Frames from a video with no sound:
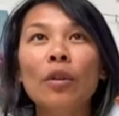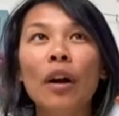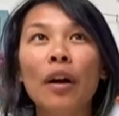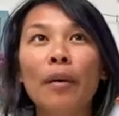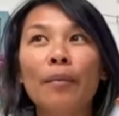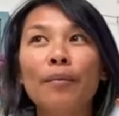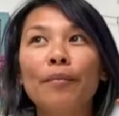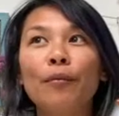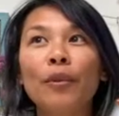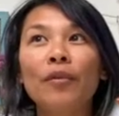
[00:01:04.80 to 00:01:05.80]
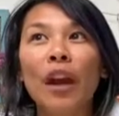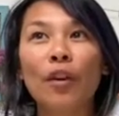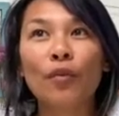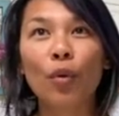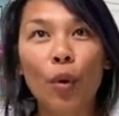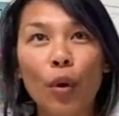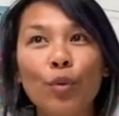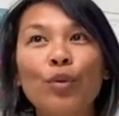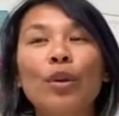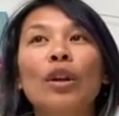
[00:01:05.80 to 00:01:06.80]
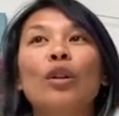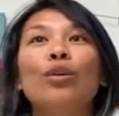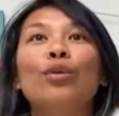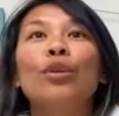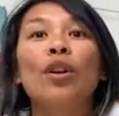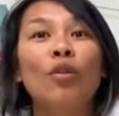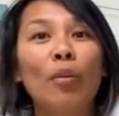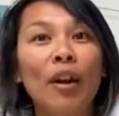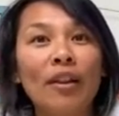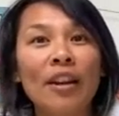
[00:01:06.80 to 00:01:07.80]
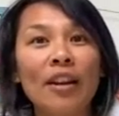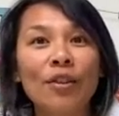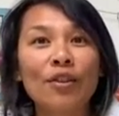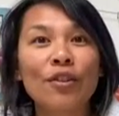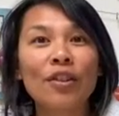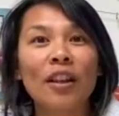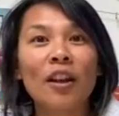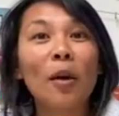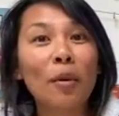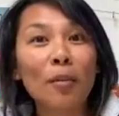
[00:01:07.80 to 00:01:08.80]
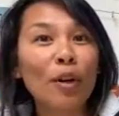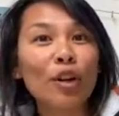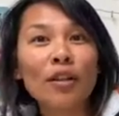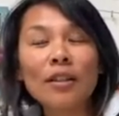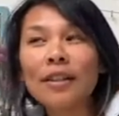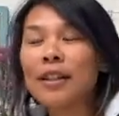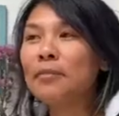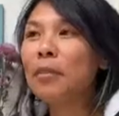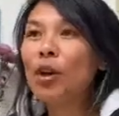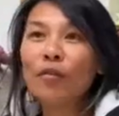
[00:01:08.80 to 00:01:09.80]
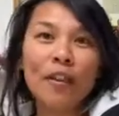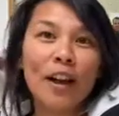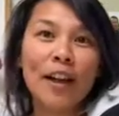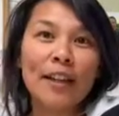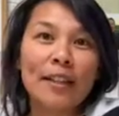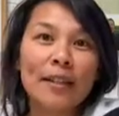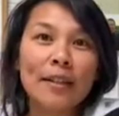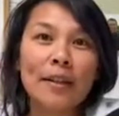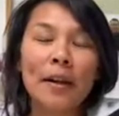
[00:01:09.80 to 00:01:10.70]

um, we've kind of grown to include other pollinators like hummingbirds and butterflies.